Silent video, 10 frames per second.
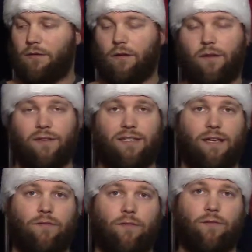on the
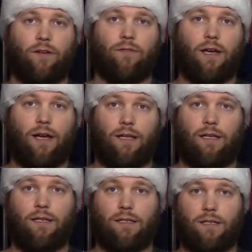7th fret of the high
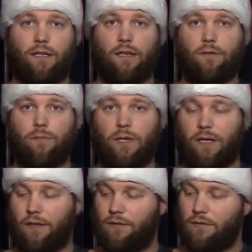E to get another B.